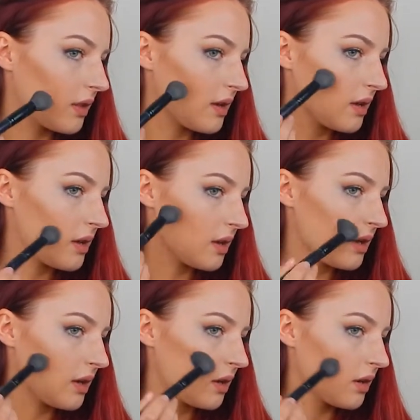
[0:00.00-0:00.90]

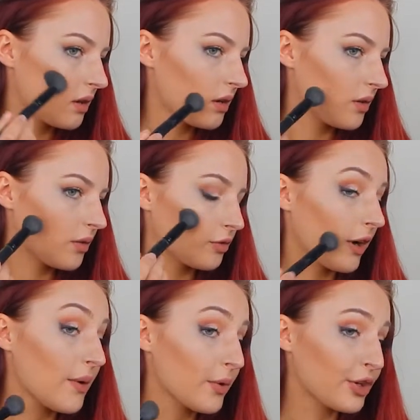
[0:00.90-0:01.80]
you
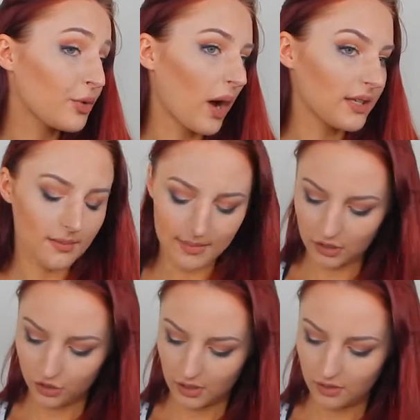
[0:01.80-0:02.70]
want
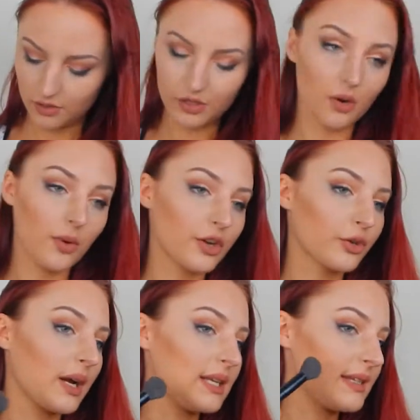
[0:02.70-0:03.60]
dimension, so where
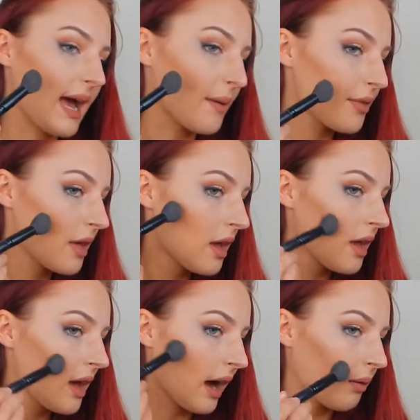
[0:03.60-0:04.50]
you want depth.
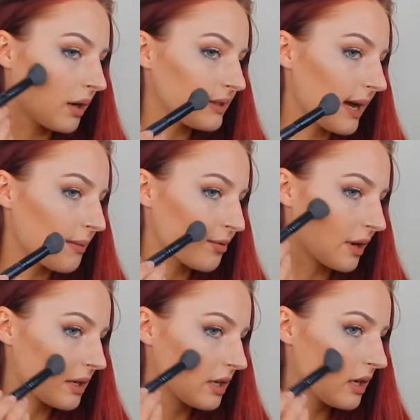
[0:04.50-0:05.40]
I want depth
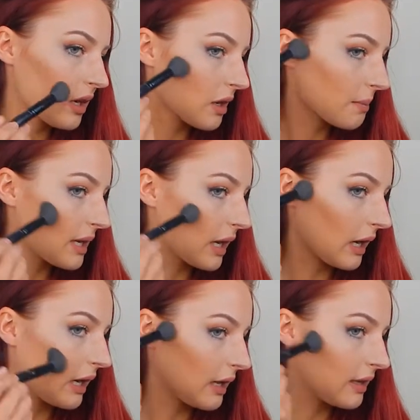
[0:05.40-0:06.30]
right here
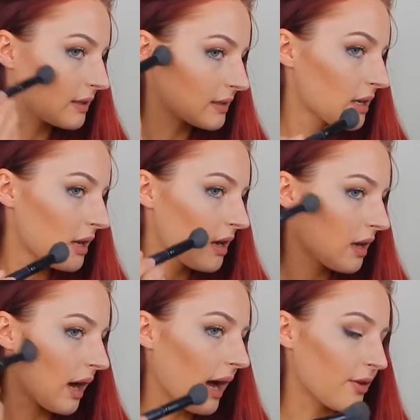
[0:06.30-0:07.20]
because
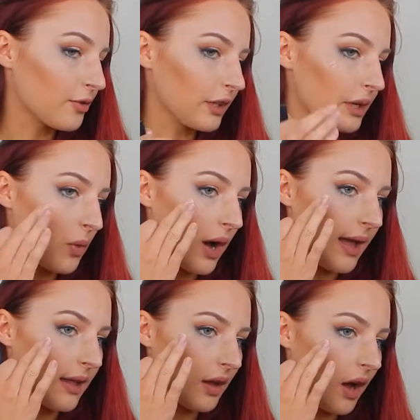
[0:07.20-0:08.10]
I really
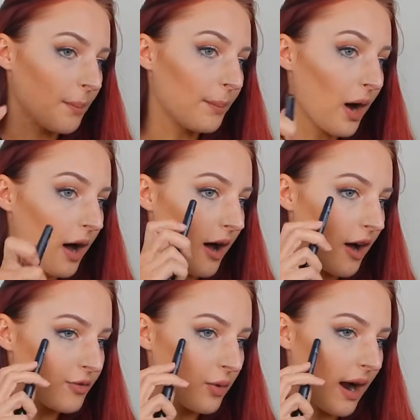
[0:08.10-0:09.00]
want
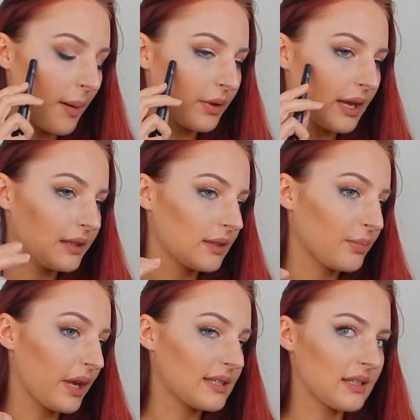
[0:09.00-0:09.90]
above where I'm
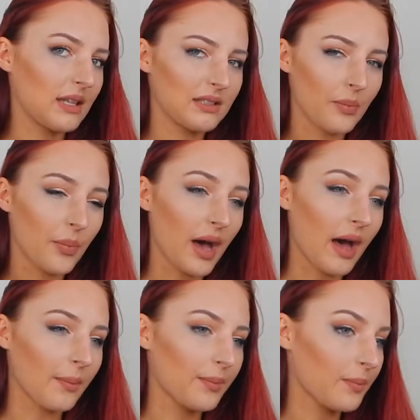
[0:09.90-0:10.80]
placing this to
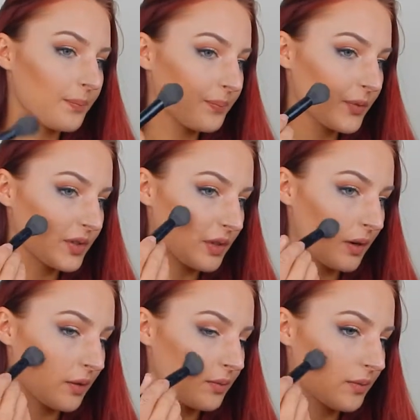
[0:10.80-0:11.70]
pop.
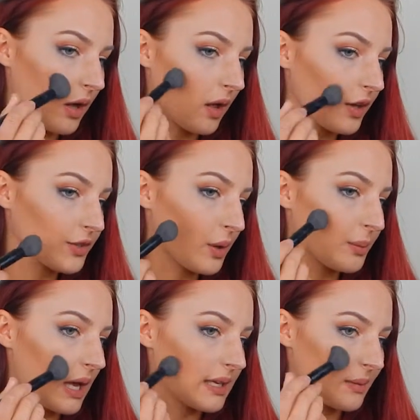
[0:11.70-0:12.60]
So I'll also
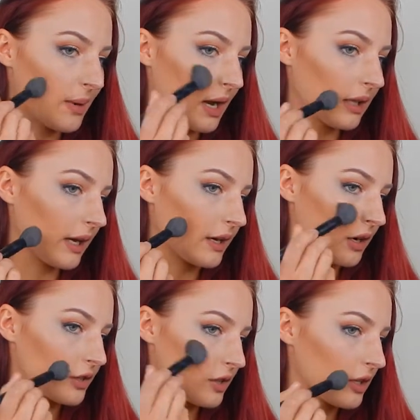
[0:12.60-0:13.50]
apply some
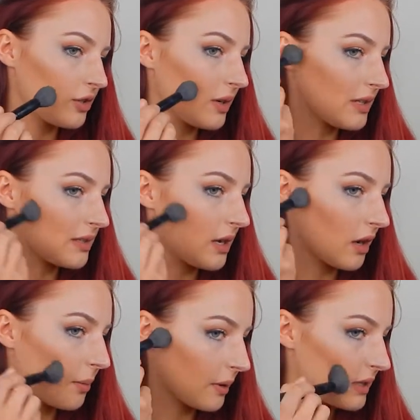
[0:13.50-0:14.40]
highlighter so that you can see it
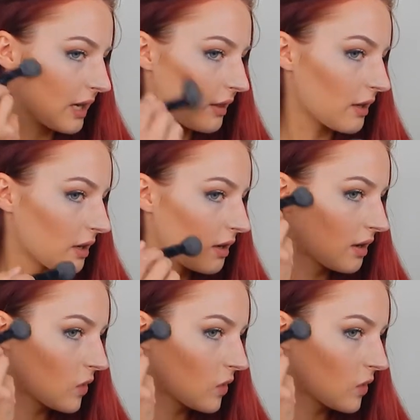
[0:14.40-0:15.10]
all put together.